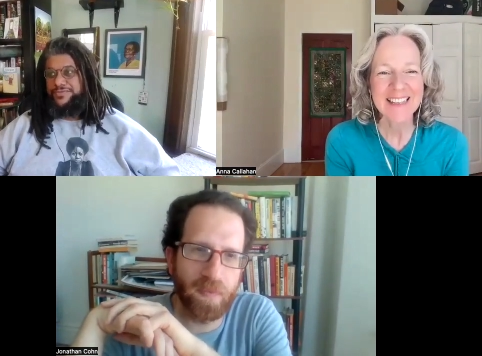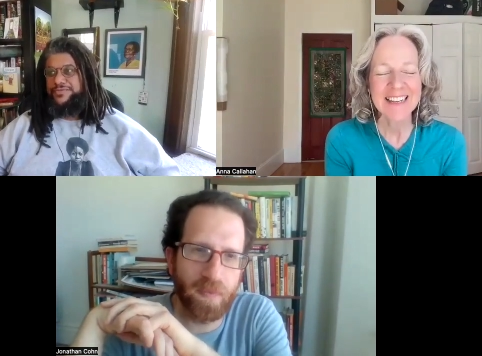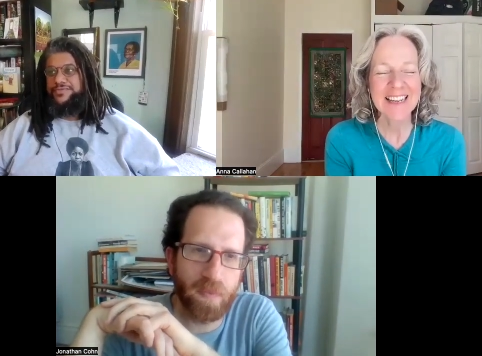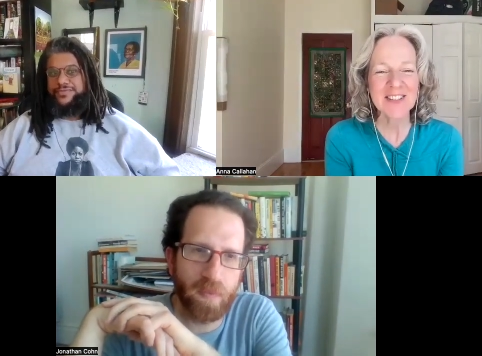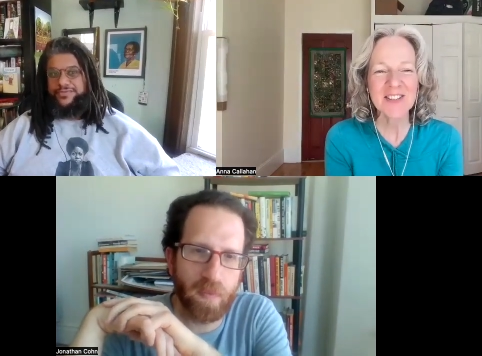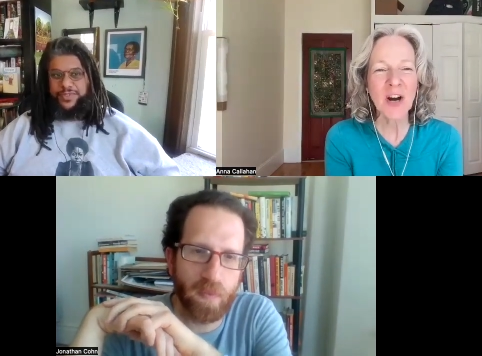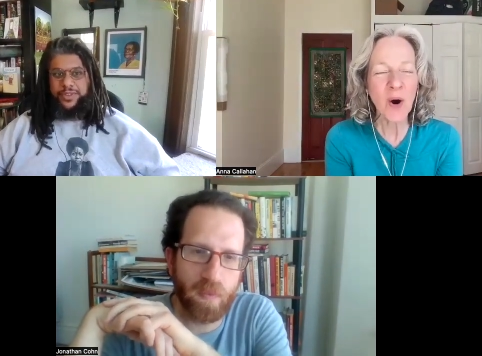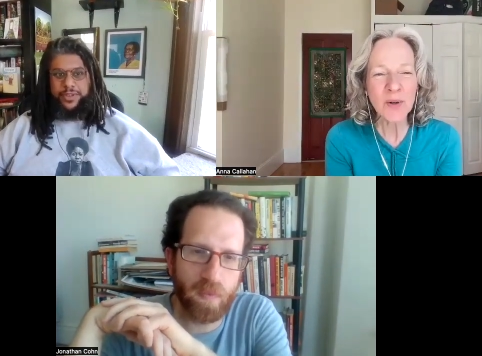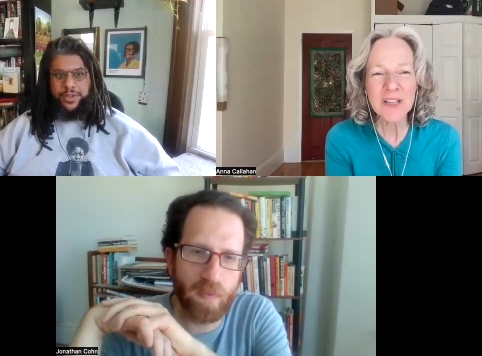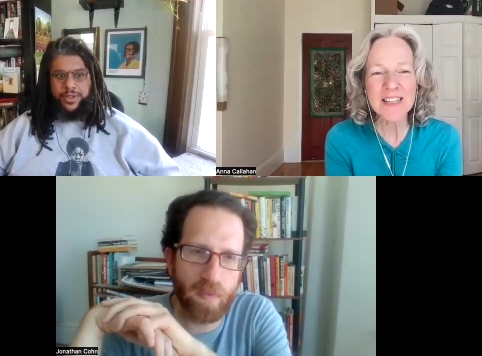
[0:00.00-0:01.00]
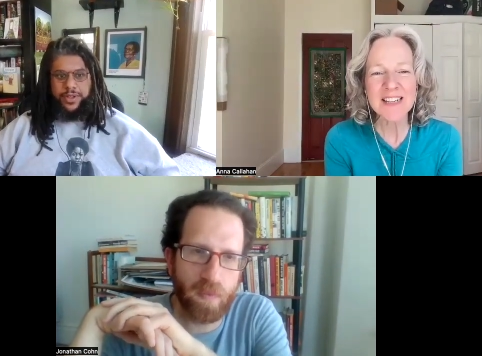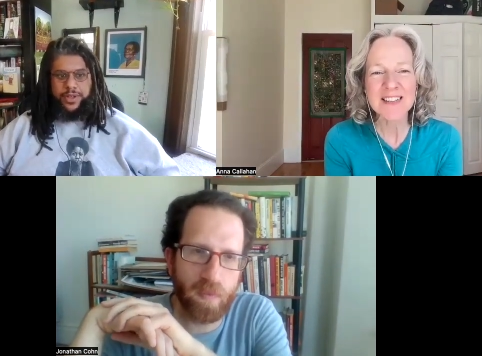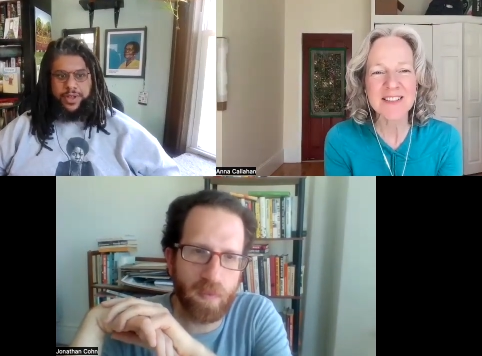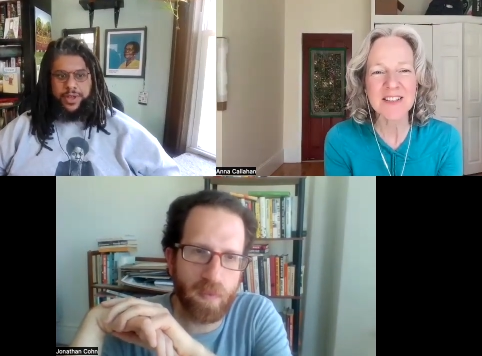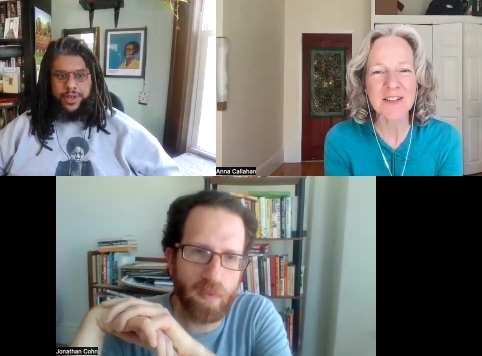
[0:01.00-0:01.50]
Speaker 1: It's totally
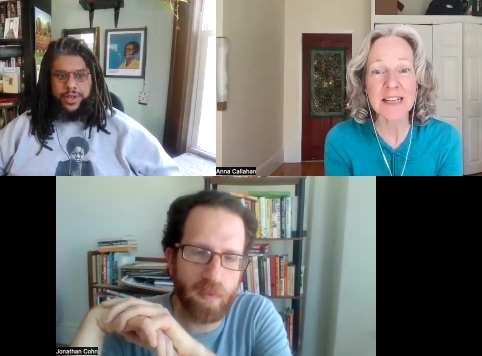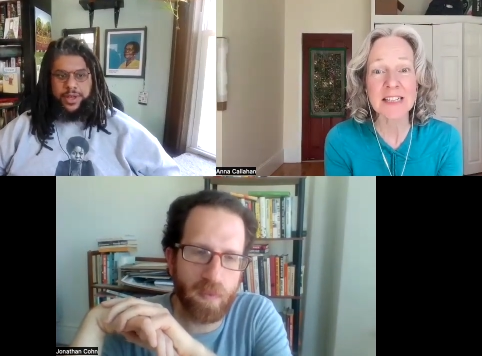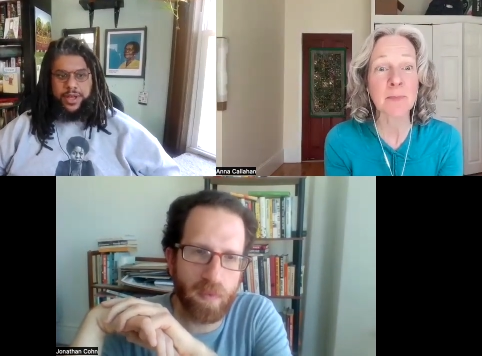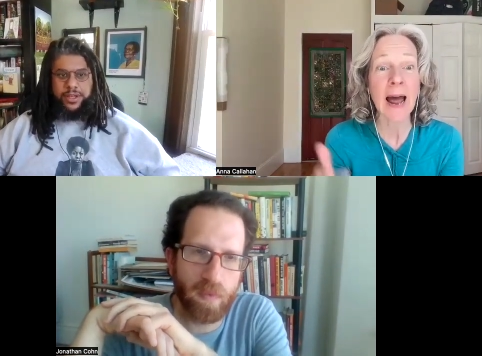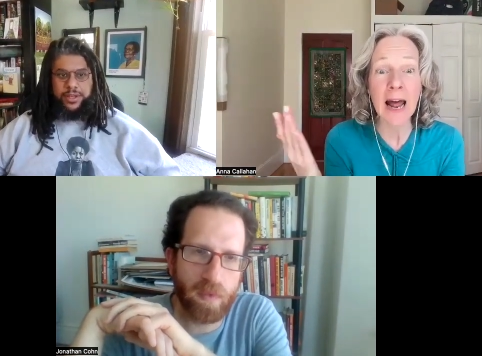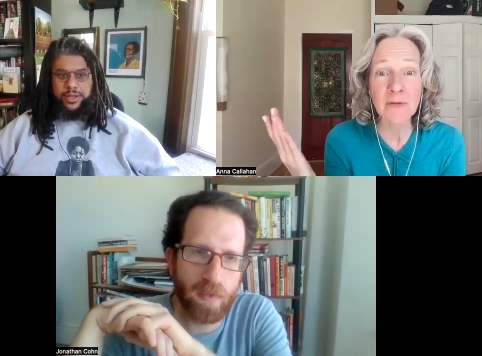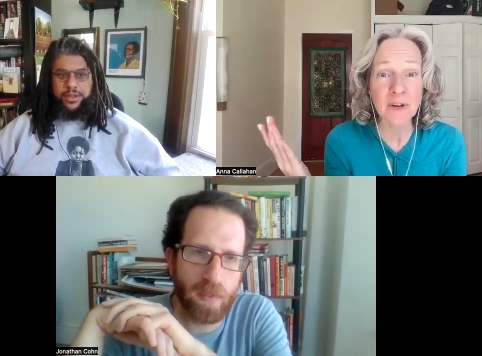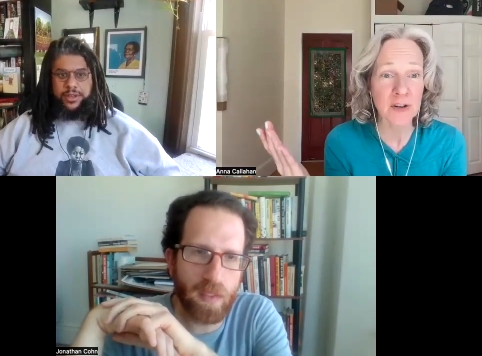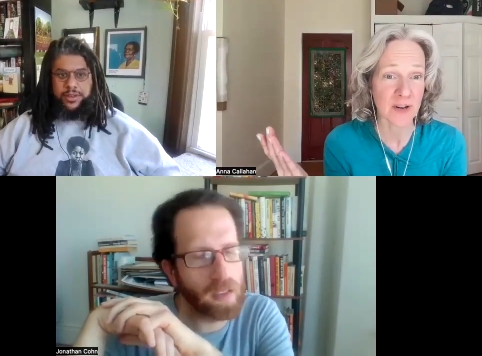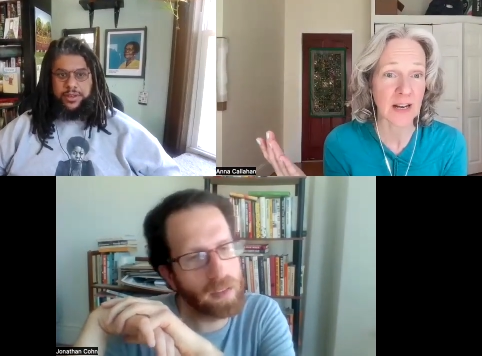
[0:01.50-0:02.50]
unnecessary. It's bad for your